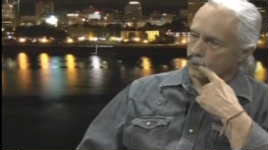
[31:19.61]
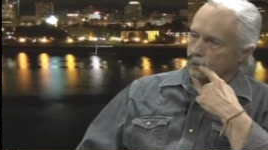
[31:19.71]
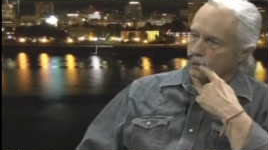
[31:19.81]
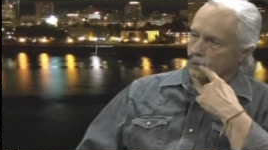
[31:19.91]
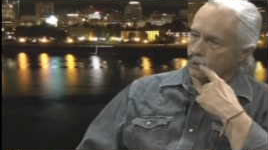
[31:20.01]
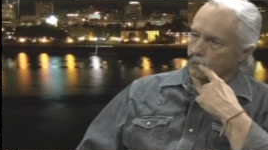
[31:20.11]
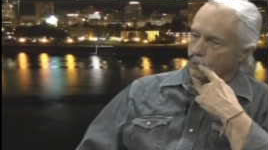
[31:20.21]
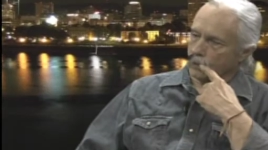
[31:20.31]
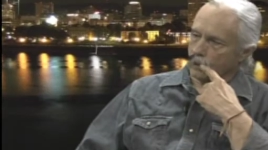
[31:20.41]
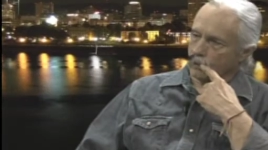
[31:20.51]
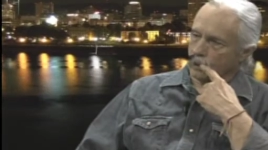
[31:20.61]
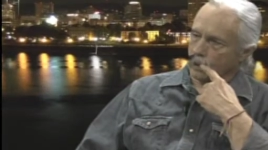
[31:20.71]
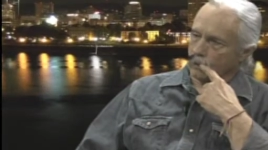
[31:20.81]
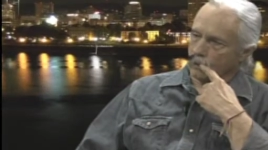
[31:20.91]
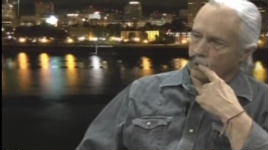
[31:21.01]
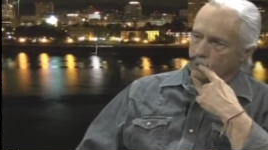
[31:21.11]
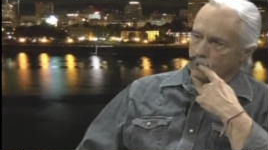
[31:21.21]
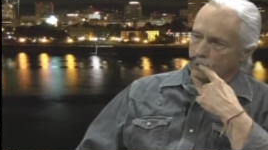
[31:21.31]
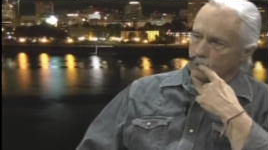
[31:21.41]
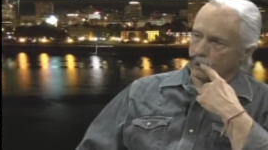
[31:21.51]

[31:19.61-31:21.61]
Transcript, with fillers: Hmm. You familiar with that, that at all?